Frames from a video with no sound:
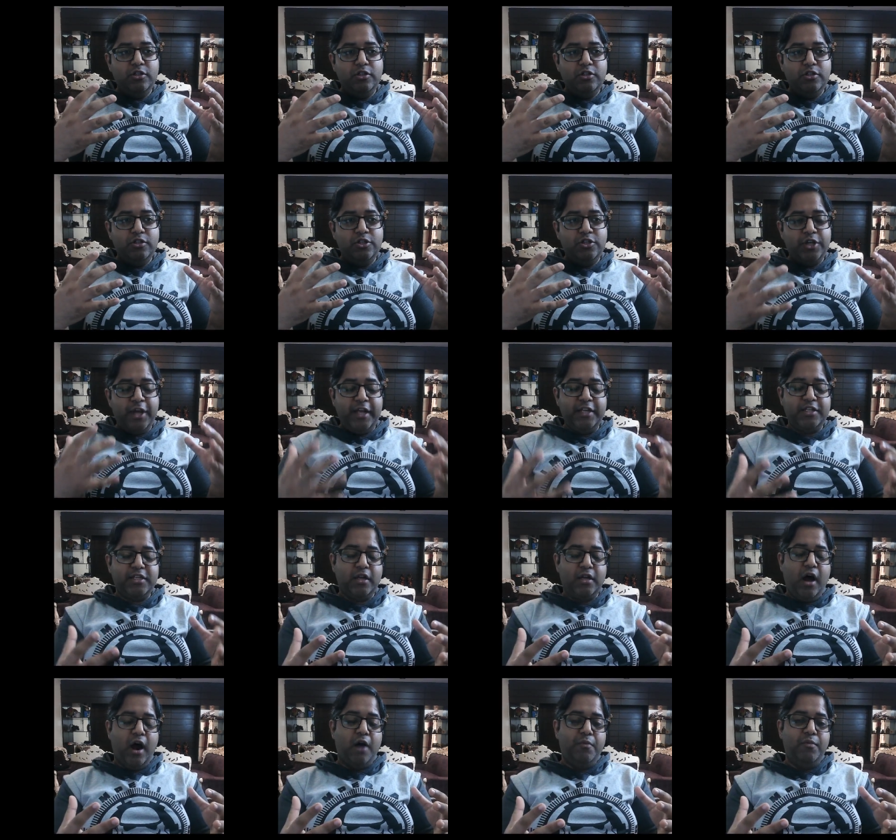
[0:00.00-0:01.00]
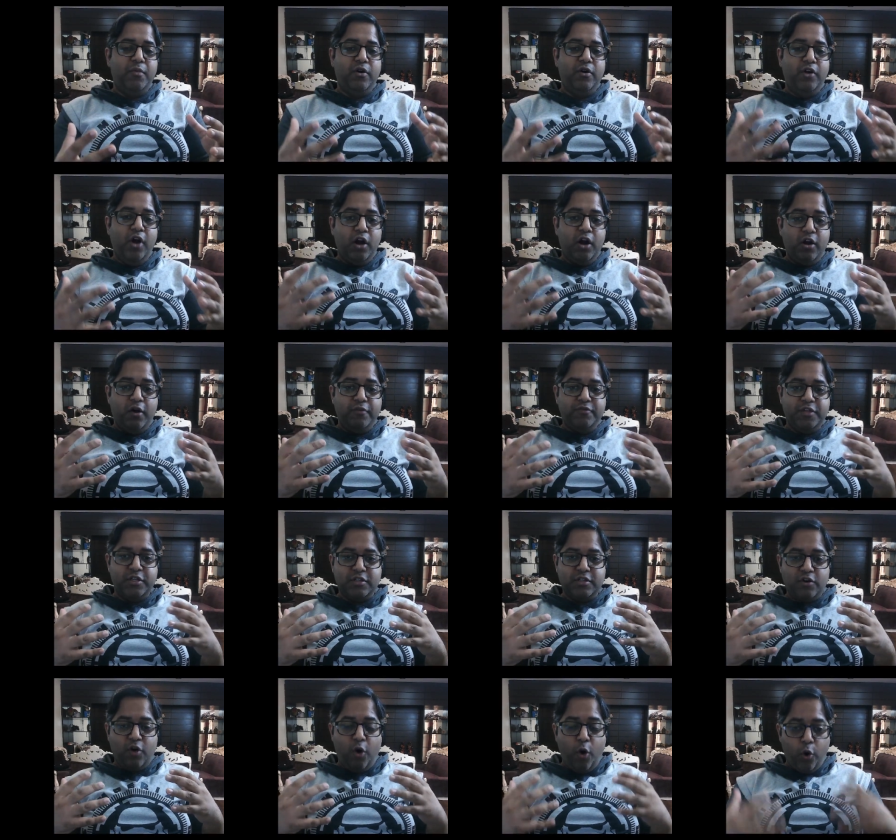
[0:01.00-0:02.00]
chinks in armor, not of
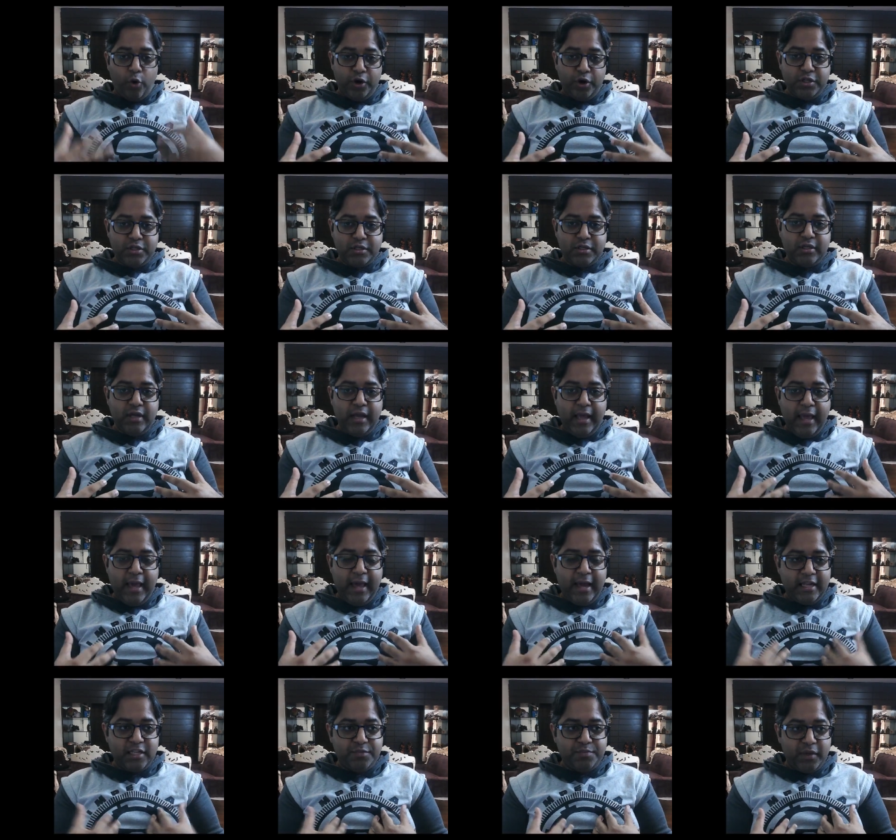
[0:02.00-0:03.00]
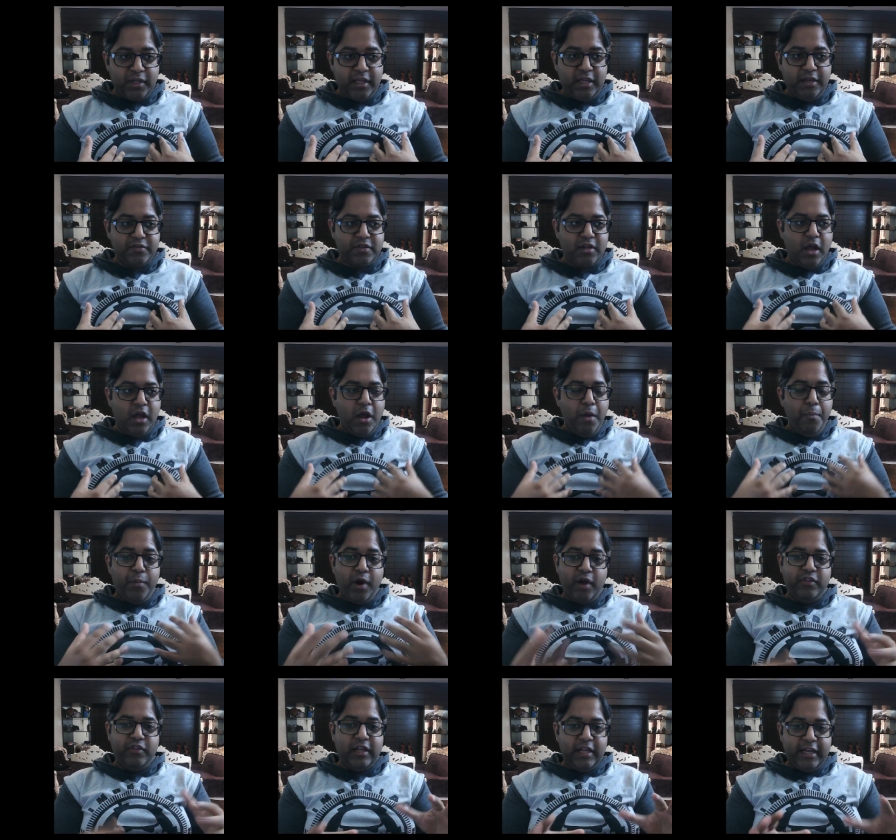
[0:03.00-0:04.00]
just Horus and his beliefs,
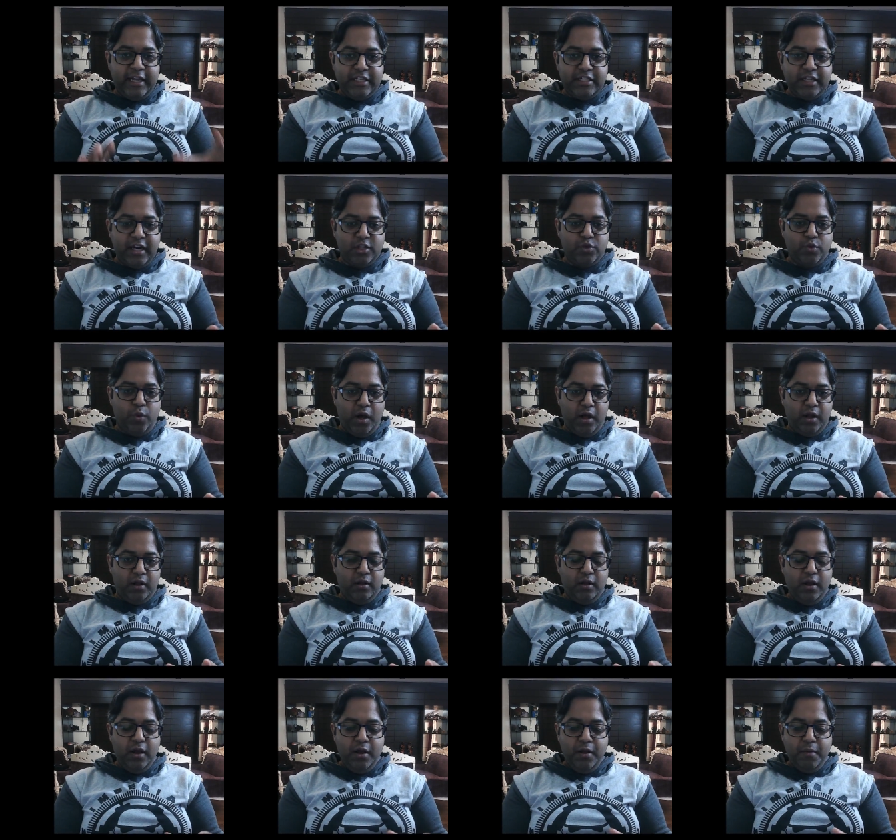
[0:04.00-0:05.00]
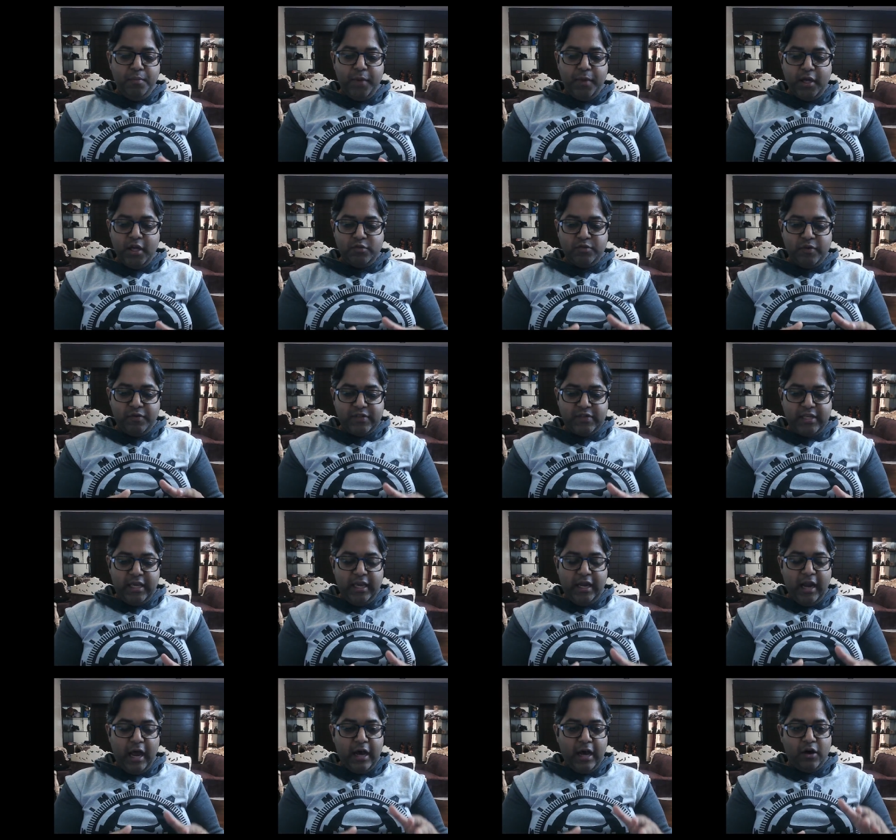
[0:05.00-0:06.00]
but of the Legion as well. Because we've
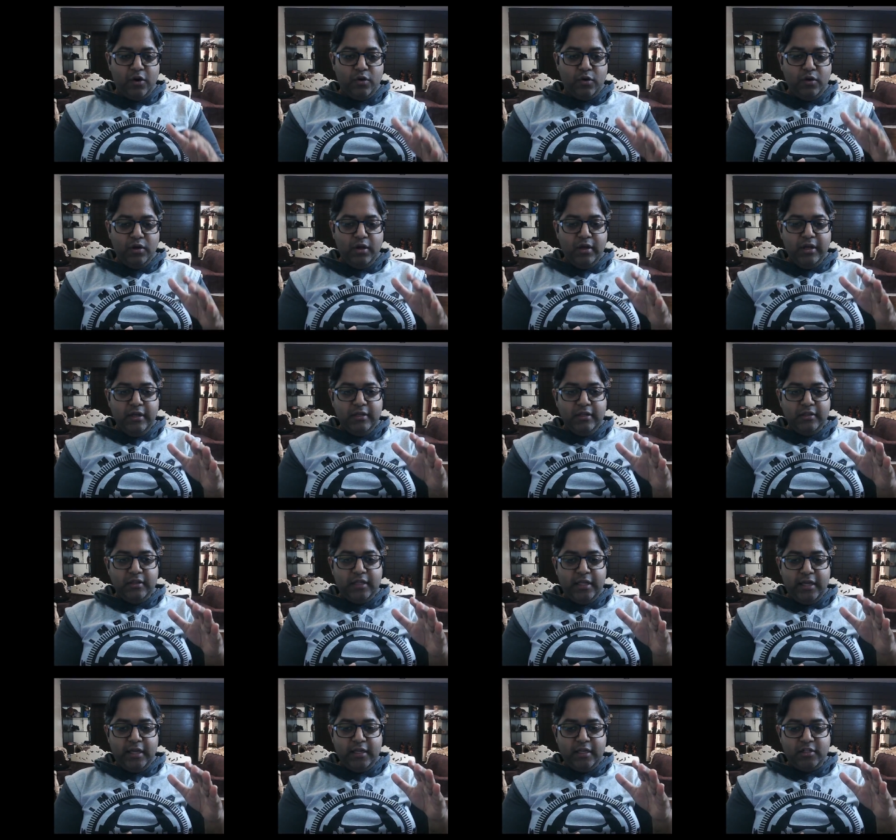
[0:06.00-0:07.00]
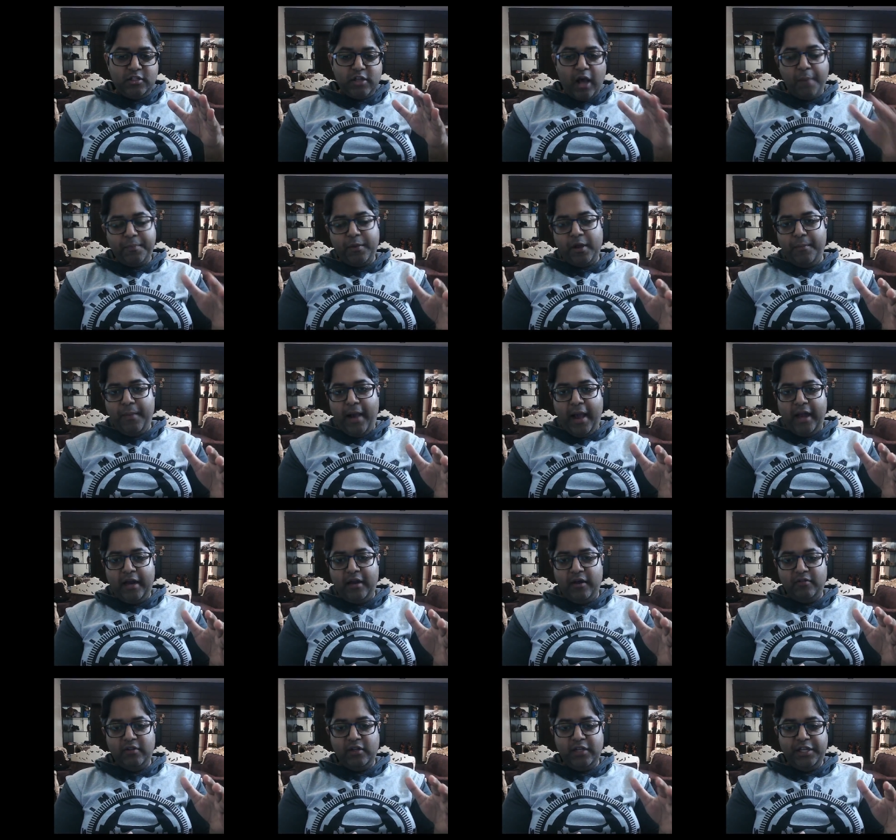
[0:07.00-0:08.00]
seen how the top command
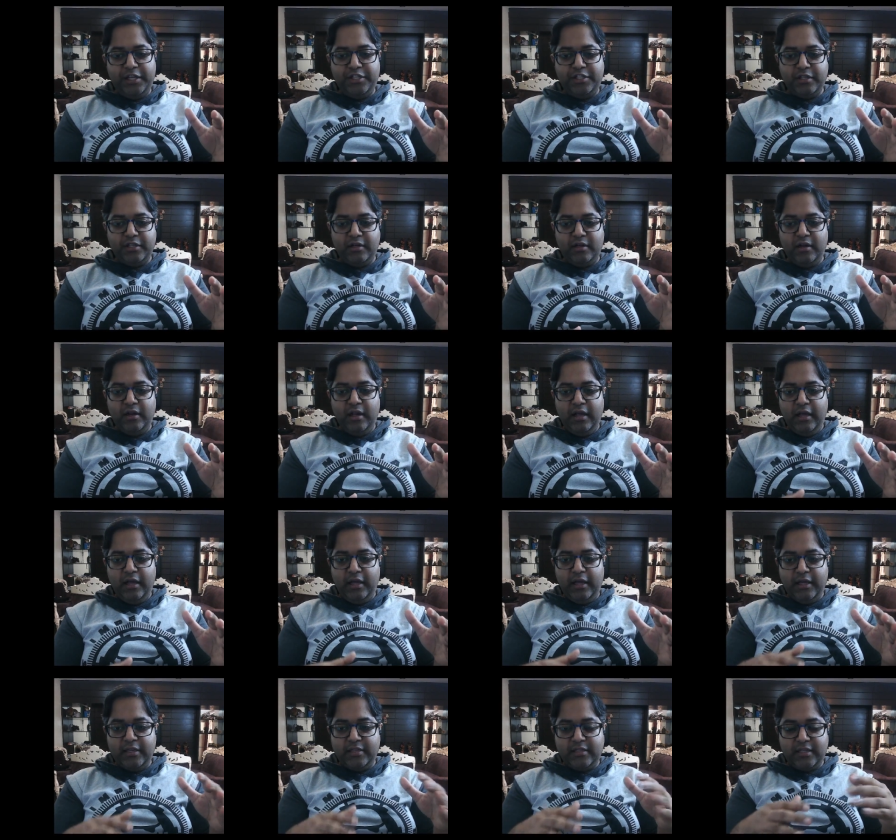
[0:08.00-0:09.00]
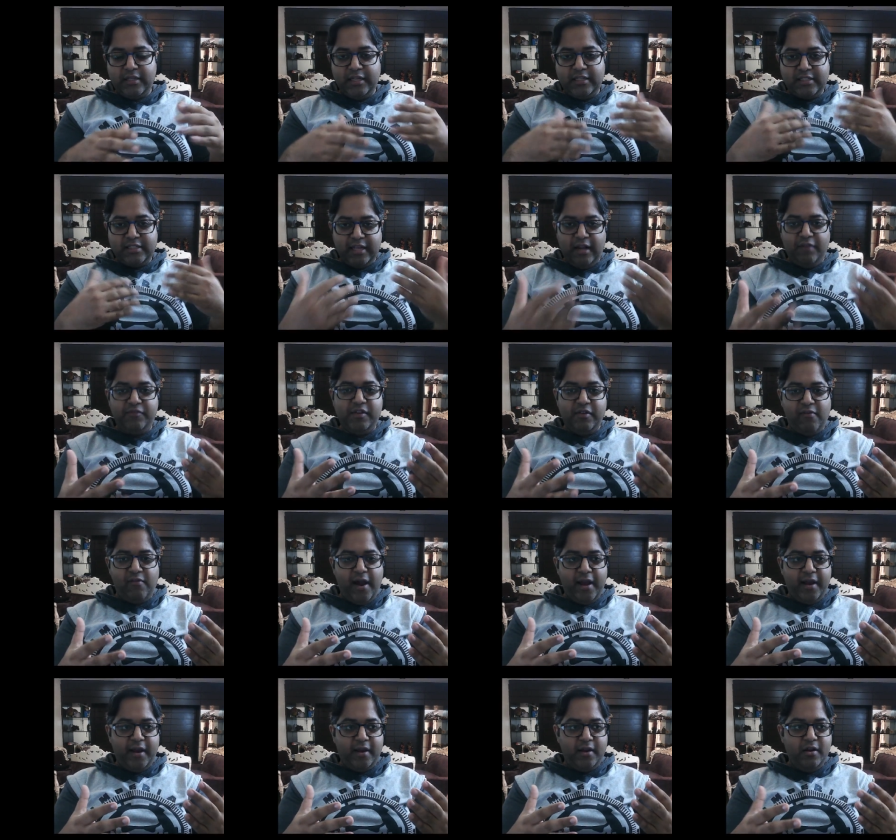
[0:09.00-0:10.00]
of the Legion is itself
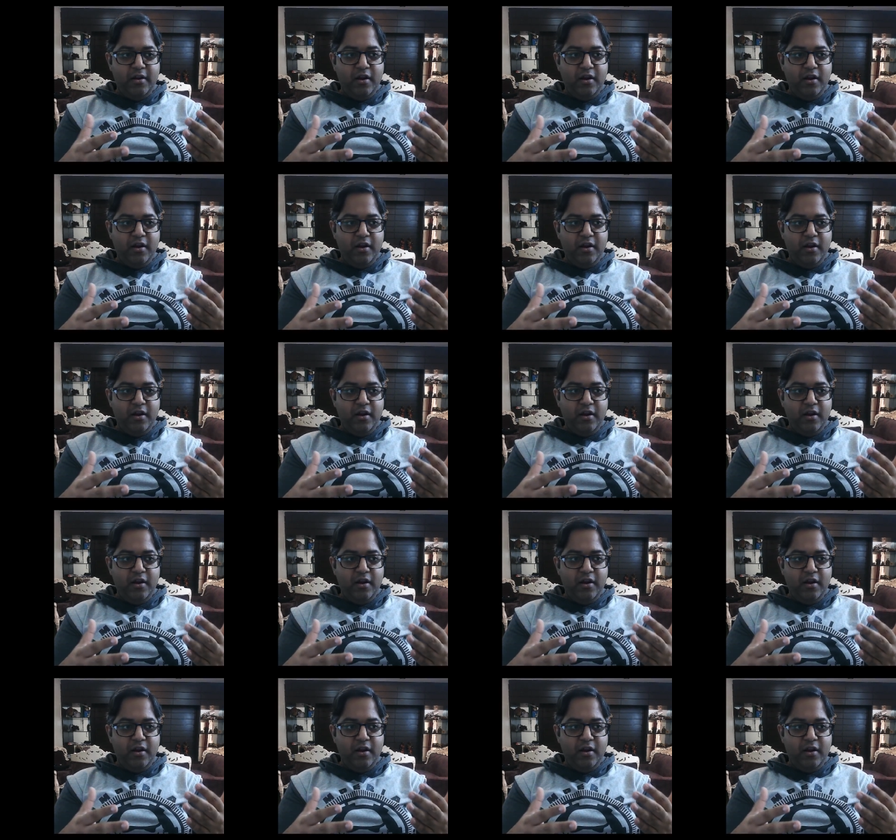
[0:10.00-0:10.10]
divided